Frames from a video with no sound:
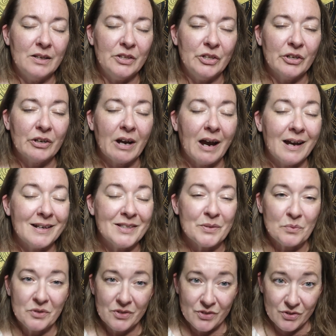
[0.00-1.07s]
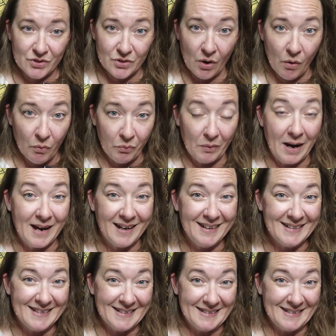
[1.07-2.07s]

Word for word: your guides were so right.